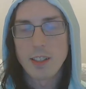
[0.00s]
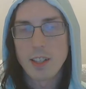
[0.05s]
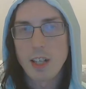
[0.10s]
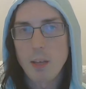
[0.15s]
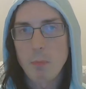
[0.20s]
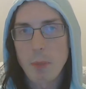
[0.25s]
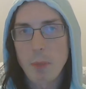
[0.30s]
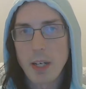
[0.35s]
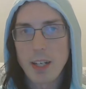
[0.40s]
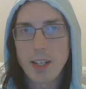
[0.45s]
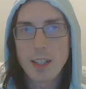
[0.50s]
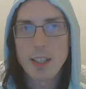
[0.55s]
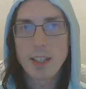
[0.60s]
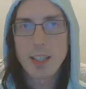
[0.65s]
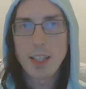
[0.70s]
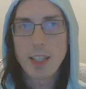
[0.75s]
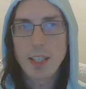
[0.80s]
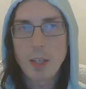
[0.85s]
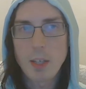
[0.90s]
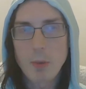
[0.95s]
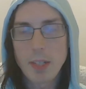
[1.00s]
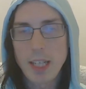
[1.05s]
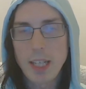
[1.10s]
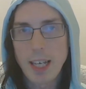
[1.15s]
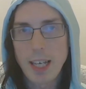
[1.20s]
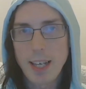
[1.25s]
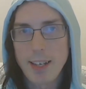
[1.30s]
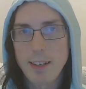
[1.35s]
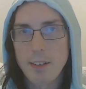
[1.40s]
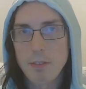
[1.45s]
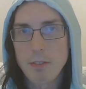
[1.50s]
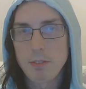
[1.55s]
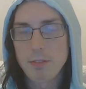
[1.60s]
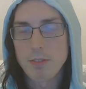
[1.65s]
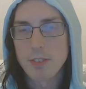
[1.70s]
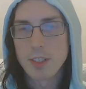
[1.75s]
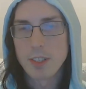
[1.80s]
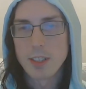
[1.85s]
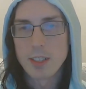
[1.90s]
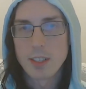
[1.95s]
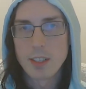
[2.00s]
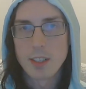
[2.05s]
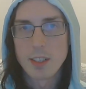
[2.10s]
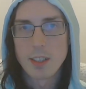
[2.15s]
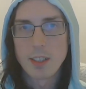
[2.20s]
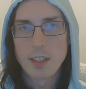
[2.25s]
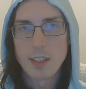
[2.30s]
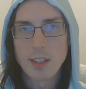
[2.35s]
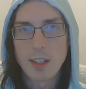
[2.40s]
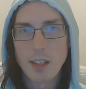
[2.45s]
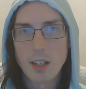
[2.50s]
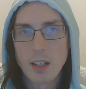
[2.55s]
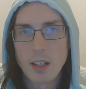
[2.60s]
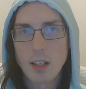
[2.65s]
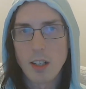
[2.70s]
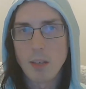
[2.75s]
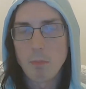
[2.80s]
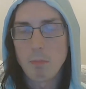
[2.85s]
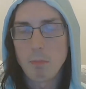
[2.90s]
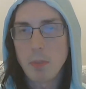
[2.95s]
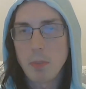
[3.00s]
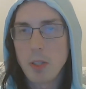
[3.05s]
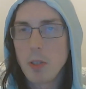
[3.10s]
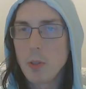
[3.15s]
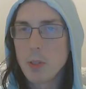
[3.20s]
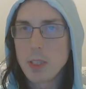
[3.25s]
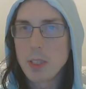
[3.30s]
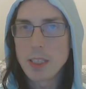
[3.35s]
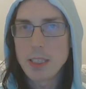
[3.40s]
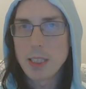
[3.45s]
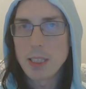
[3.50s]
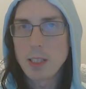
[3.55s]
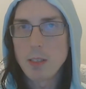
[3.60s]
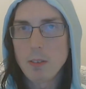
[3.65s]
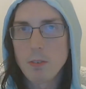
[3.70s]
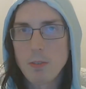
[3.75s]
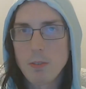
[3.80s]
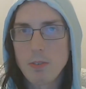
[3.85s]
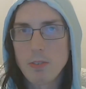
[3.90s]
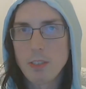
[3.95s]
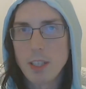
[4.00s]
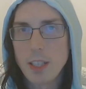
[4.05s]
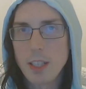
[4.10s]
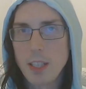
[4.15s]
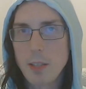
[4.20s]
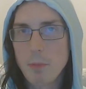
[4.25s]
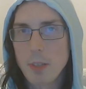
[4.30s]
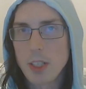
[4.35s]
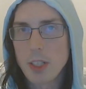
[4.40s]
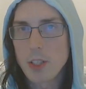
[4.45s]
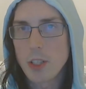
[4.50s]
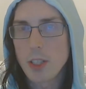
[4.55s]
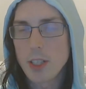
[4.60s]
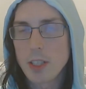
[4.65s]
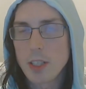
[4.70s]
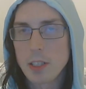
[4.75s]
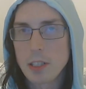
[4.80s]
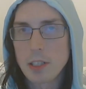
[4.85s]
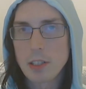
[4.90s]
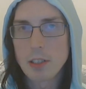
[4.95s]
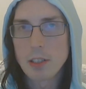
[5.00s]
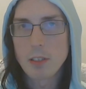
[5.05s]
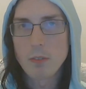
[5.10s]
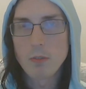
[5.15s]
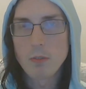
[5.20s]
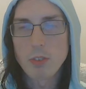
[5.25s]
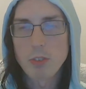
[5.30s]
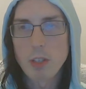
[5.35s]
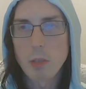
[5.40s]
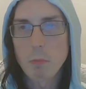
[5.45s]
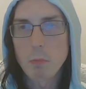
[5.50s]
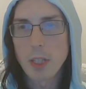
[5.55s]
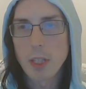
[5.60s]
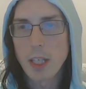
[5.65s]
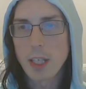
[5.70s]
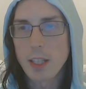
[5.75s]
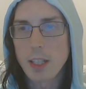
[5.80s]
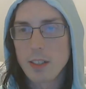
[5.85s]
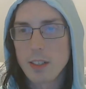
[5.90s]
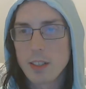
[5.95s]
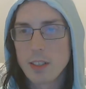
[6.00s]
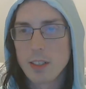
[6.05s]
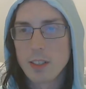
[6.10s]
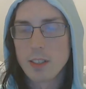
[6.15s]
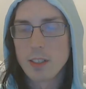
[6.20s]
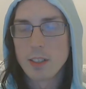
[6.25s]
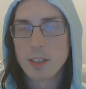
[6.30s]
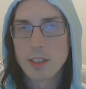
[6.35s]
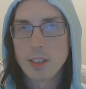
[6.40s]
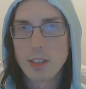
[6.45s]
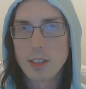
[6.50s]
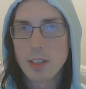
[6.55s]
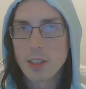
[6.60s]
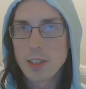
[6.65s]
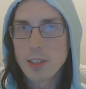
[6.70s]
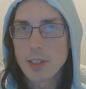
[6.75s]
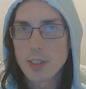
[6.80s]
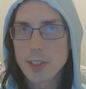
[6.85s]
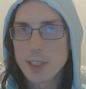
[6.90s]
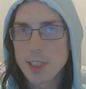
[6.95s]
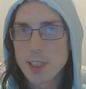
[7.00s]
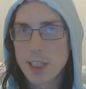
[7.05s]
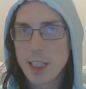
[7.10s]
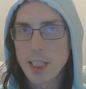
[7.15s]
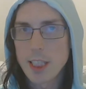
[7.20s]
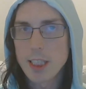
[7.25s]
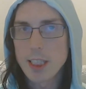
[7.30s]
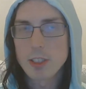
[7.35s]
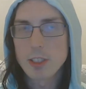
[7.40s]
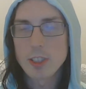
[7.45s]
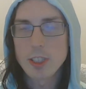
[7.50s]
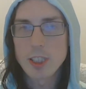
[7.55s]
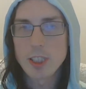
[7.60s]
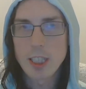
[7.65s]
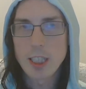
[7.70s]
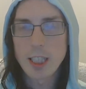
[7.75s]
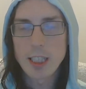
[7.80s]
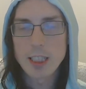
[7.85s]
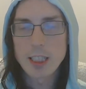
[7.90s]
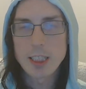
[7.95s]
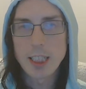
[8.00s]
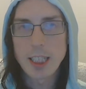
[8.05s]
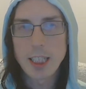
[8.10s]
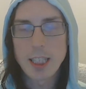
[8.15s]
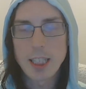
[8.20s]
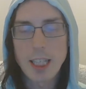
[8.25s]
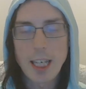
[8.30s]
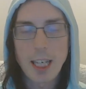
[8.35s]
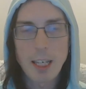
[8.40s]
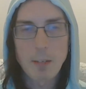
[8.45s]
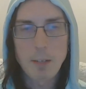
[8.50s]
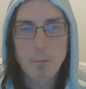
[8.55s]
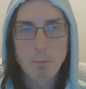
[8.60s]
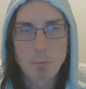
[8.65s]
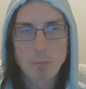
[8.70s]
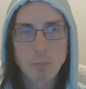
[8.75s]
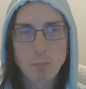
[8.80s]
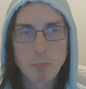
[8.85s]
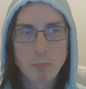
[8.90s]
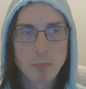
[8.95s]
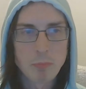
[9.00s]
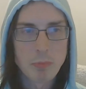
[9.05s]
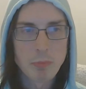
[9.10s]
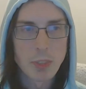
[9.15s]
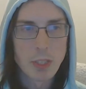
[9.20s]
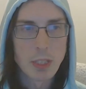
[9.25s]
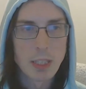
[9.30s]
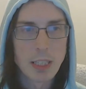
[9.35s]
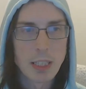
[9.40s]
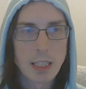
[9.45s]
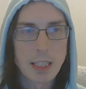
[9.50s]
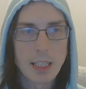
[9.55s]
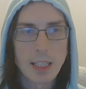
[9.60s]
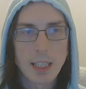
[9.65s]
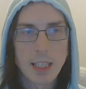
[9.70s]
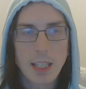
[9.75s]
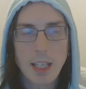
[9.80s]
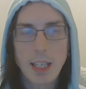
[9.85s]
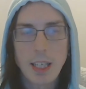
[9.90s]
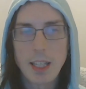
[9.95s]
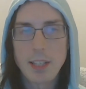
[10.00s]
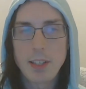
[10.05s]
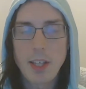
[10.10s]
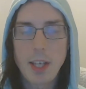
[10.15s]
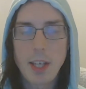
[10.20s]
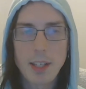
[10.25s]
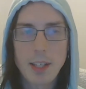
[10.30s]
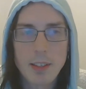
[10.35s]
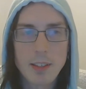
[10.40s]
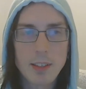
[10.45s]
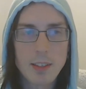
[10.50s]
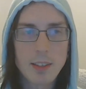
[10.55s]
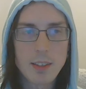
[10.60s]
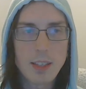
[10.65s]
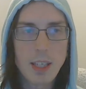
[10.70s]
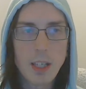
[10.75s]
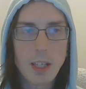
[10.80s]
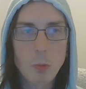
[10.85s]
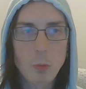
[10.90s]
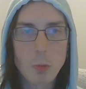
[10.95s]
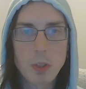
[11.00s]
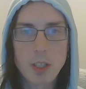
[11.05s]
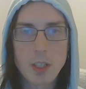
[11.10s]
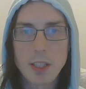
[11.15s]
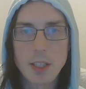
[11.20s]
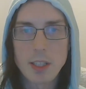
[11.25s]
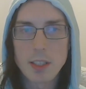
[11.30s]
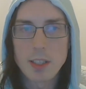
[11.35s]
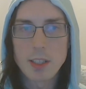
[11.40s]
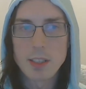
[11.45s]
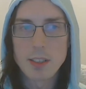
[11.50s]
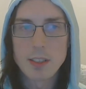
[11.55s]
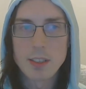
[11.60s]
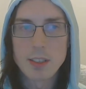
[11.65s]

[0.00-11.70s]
apparently they would have abusive images from other sites and things like that. And then they would